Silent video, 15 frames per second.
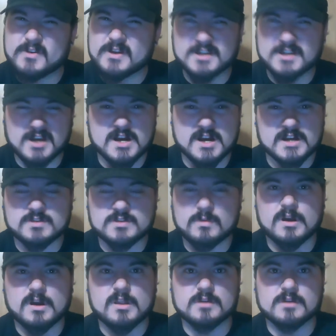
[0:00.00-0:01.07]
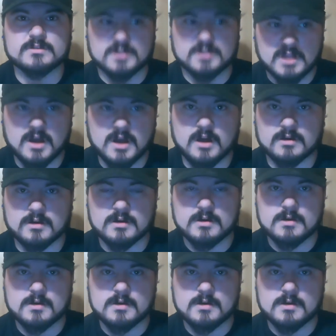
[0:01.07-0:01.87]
encourage one of those along.